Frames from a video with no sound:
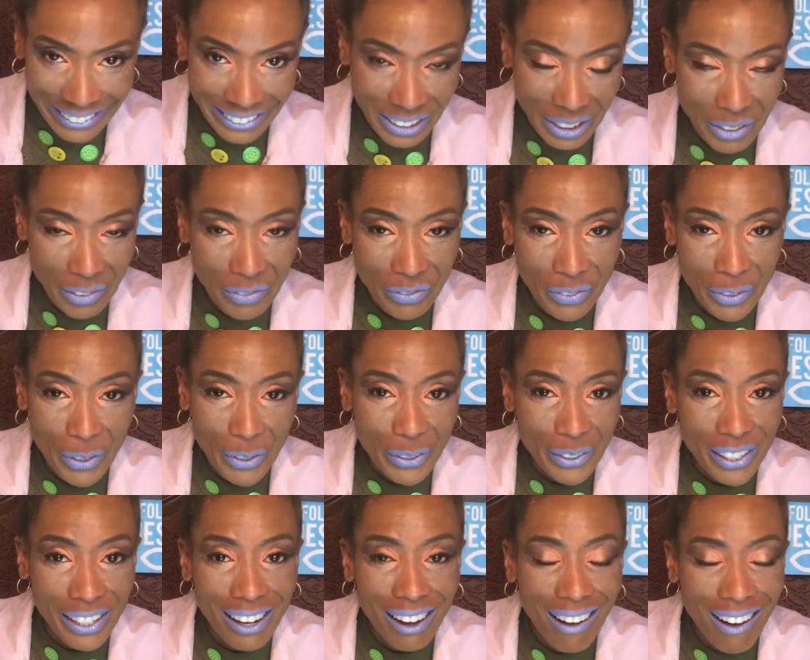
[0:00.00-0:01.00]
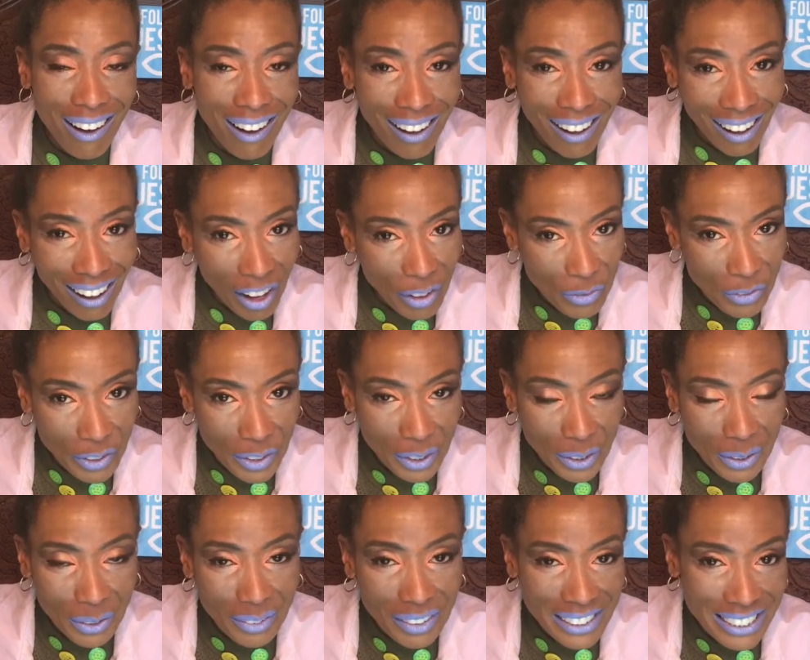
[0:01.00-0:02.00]
Sephora haul for
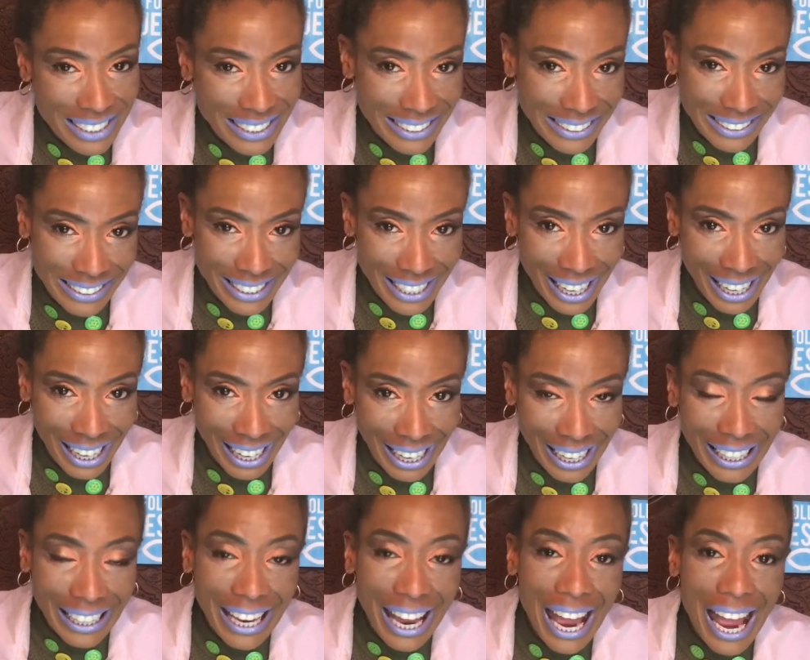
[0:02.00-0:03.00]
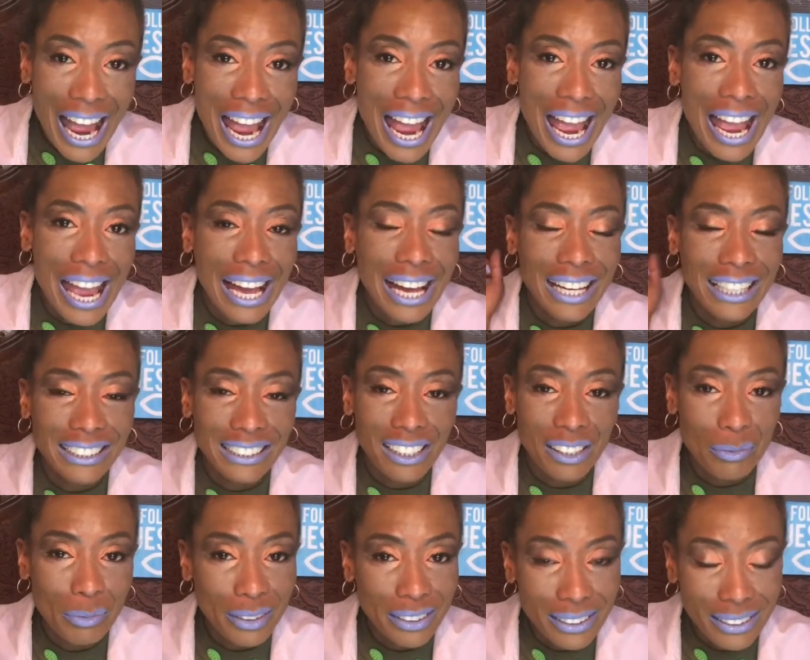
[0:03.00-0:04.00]
you today and
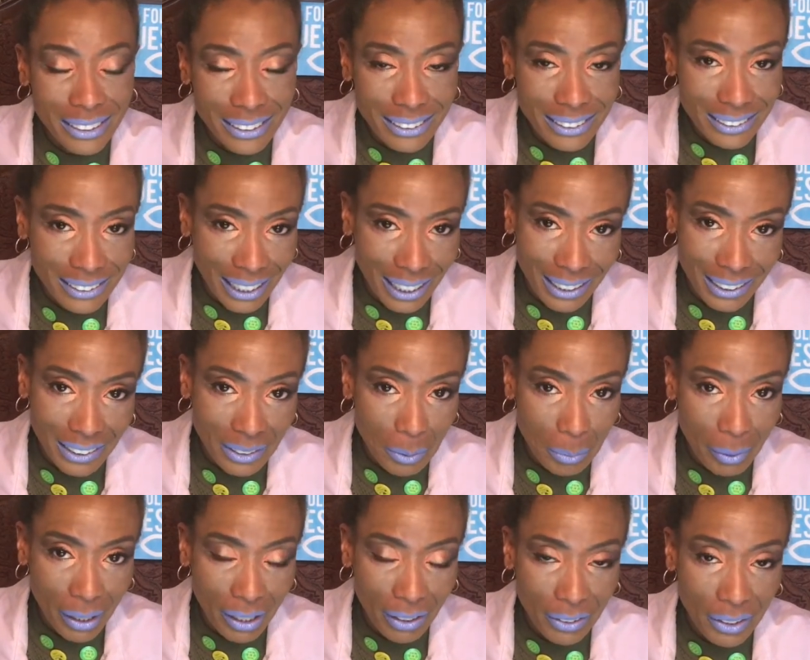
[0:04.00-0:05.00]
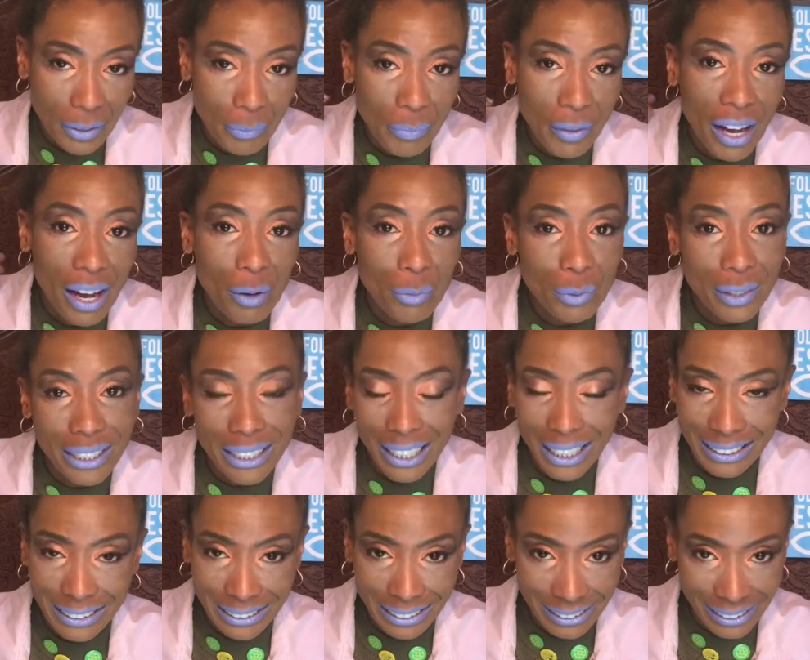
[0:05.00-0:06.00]
I'm really excited about it. I went,
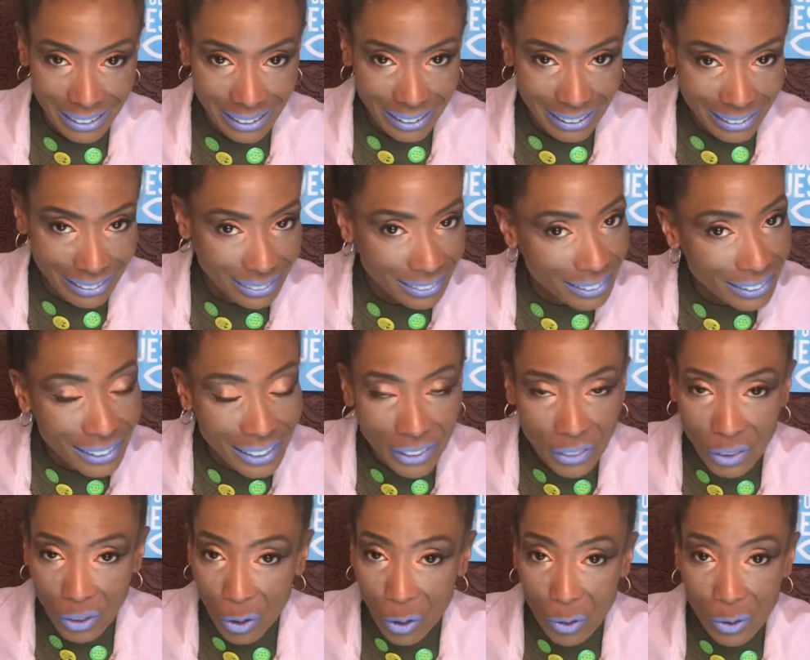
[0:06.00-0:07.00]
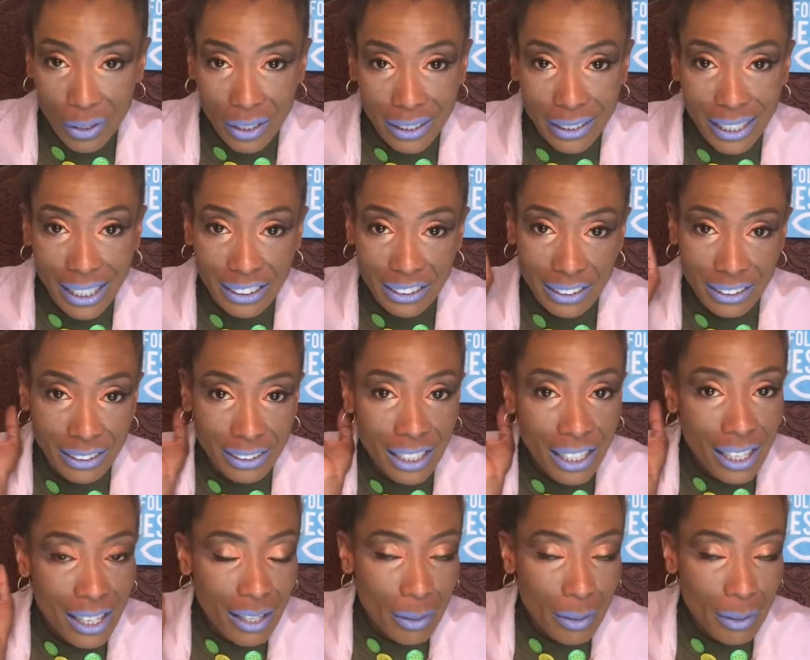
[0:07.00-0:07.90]
I took a look at the whole collection.